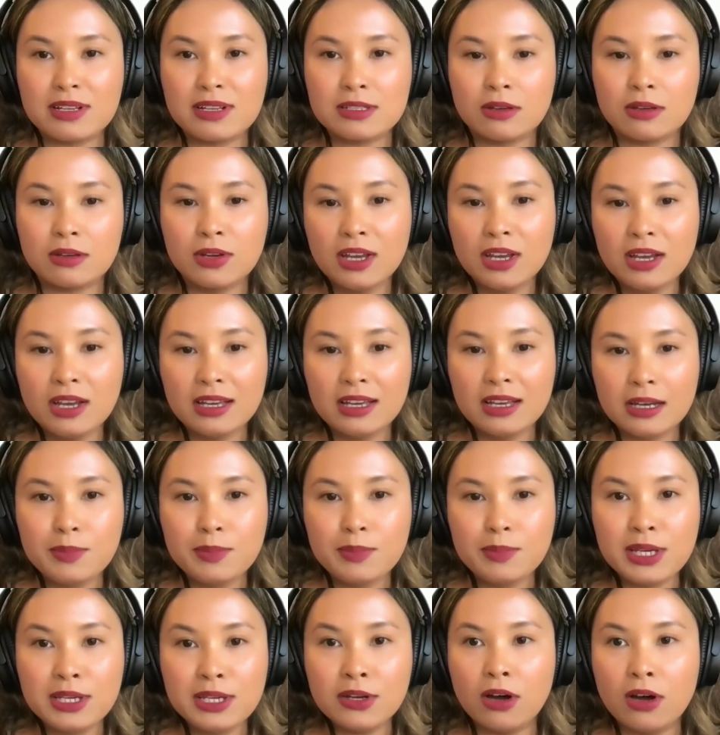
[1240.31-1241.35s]
So
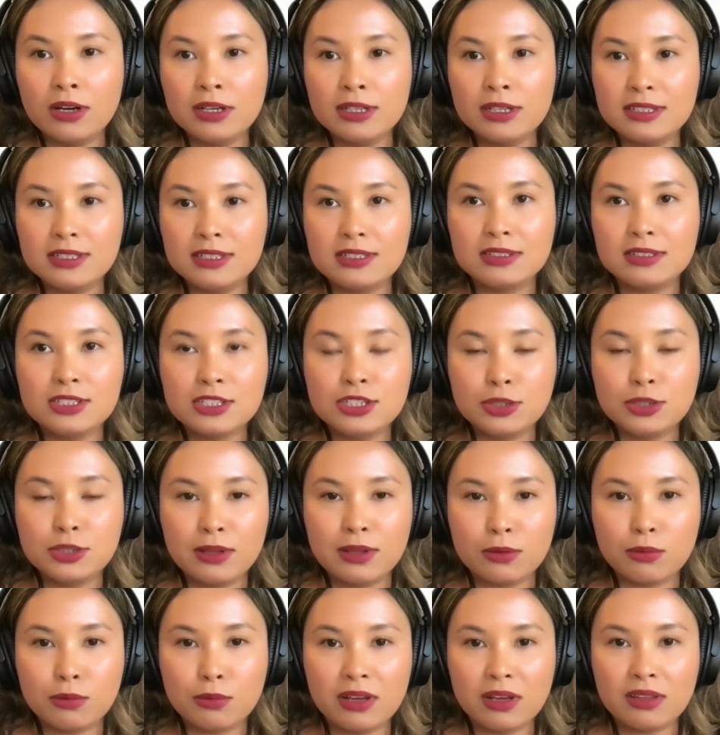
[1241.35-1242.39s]
beyond doing
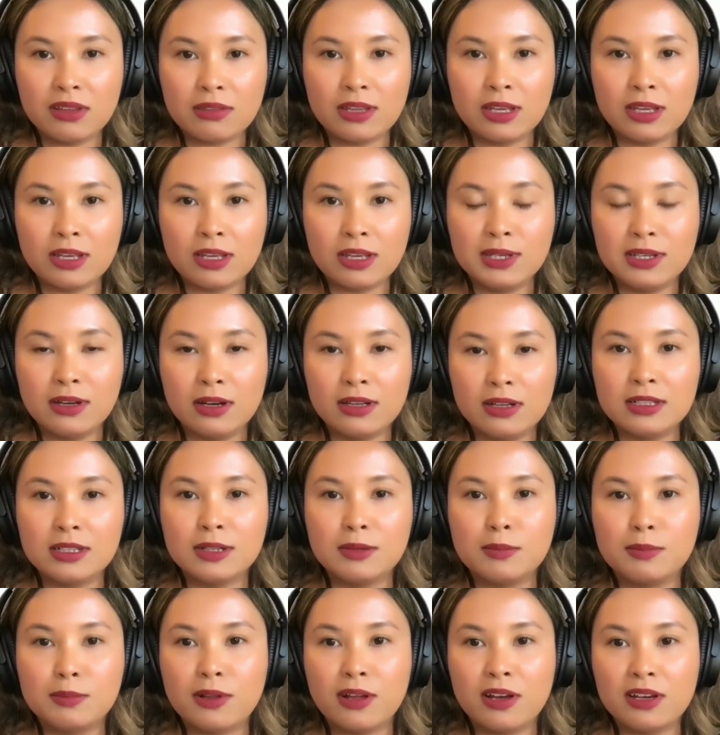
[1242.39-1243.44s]
the right thing, beyond
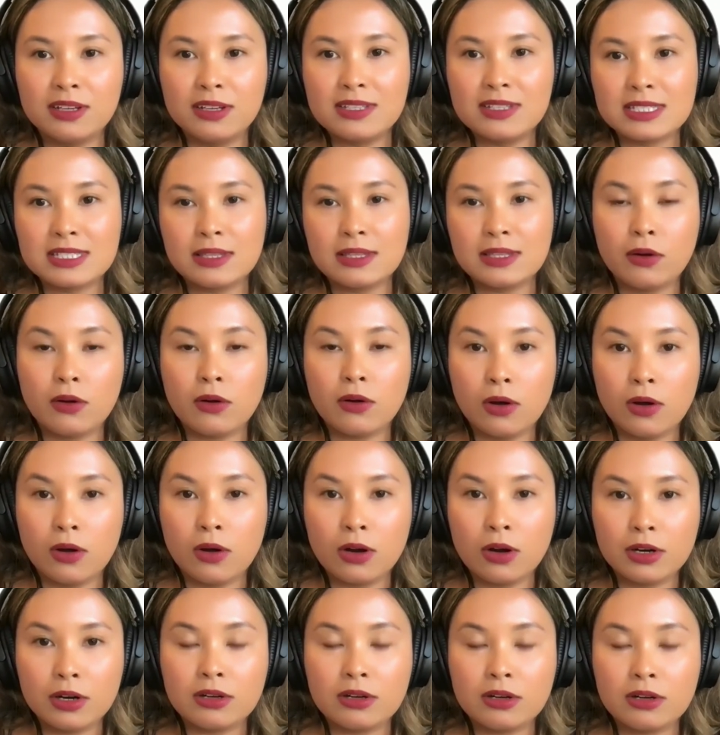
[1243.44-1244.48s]
compliance, there
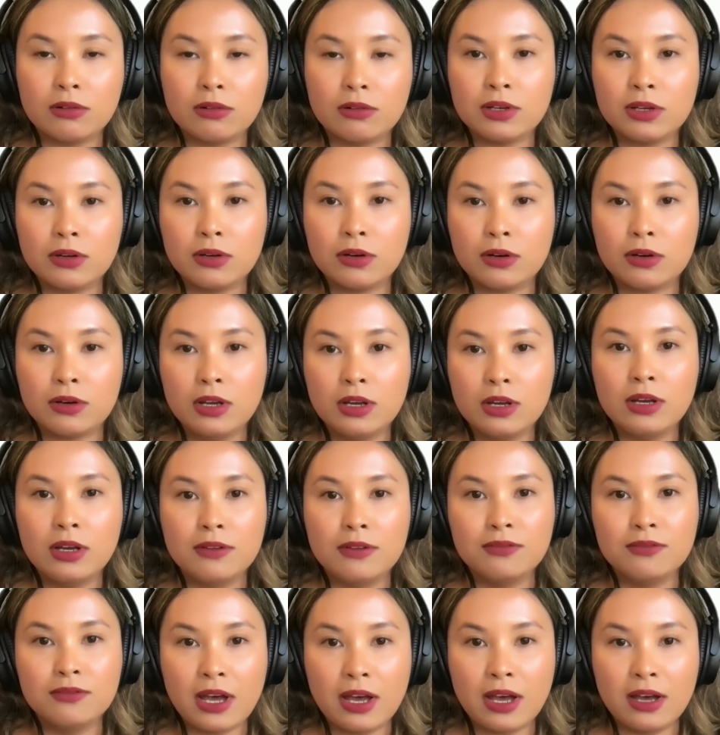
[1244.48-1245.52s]
are clear
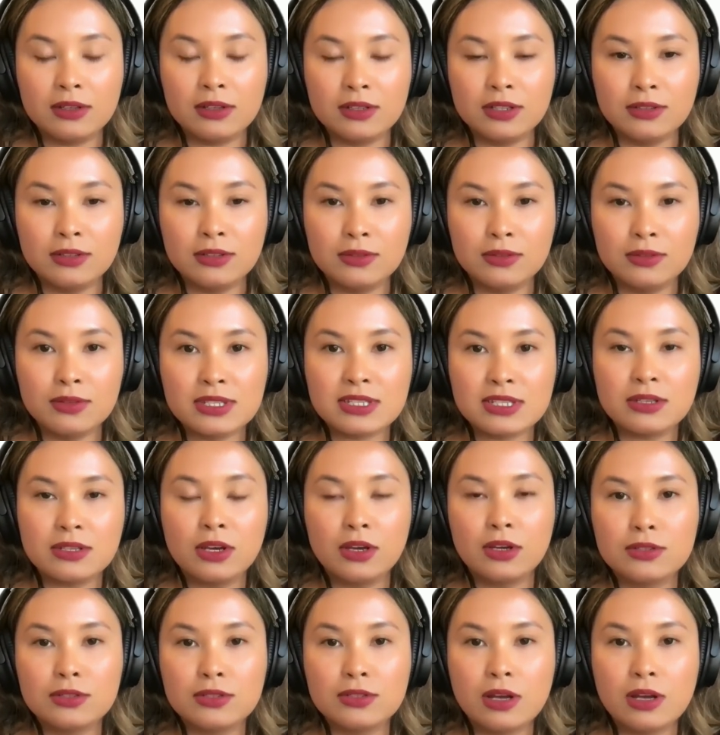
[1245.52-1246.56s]
values
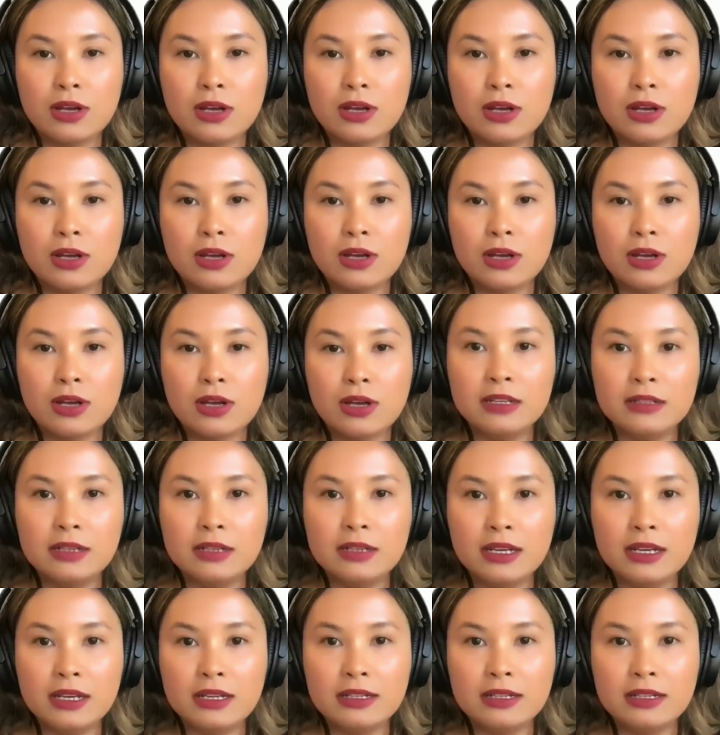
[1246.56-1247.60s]
um, and,
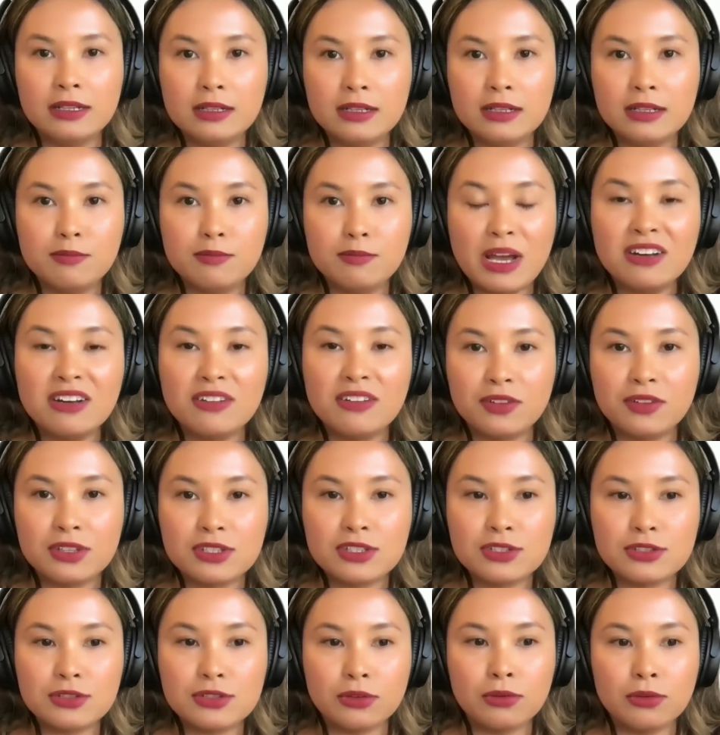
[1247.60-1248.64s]
and, and benefits
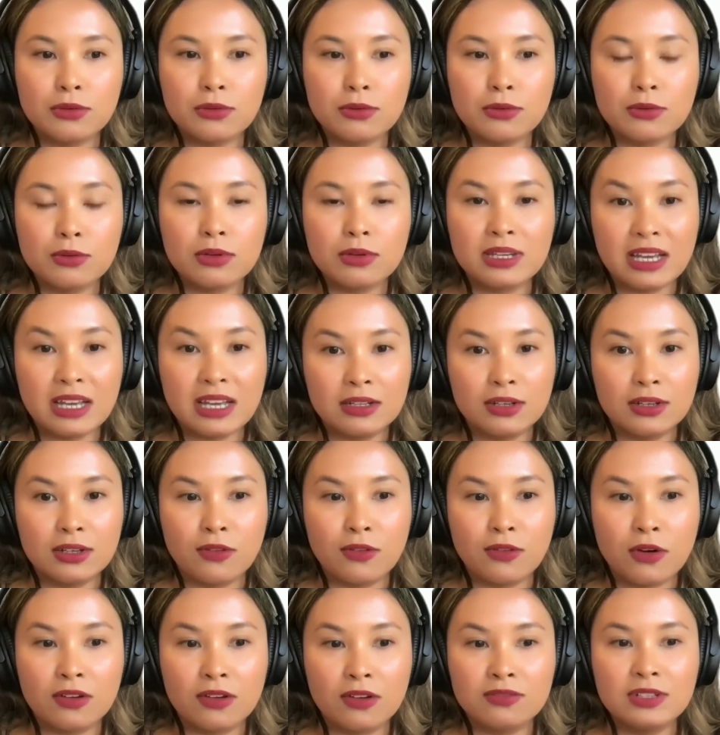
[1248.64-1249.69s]
to getting
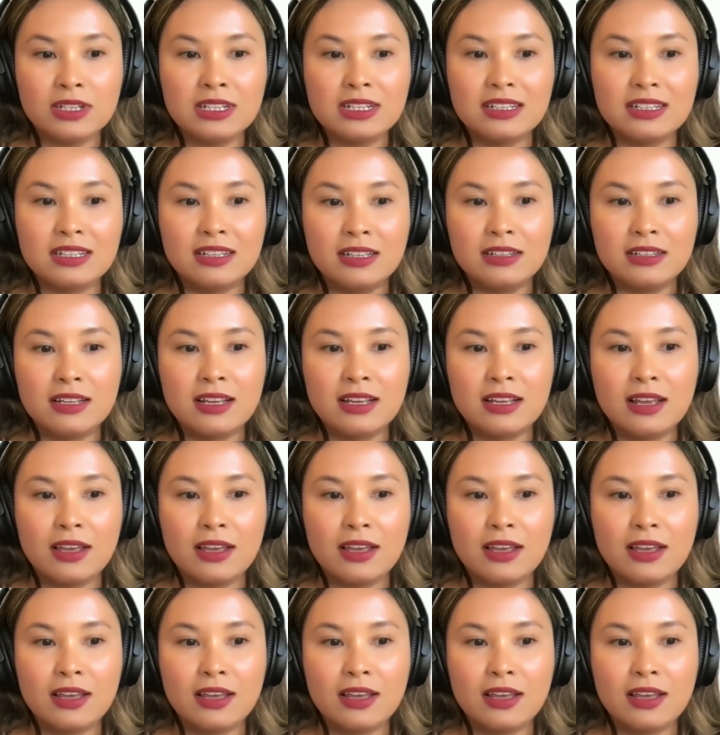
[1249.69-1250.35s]
involved in